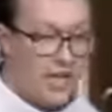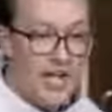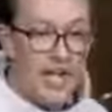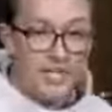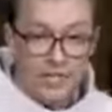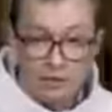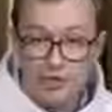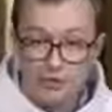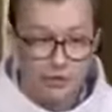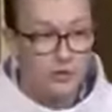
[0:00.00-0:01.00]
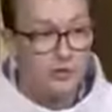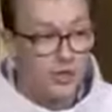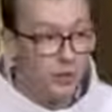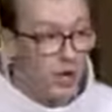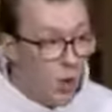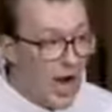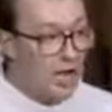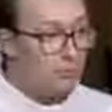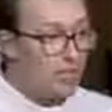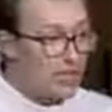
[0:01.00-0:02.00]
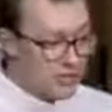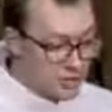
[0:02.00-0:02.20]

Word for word: And he withdrew to a quiet place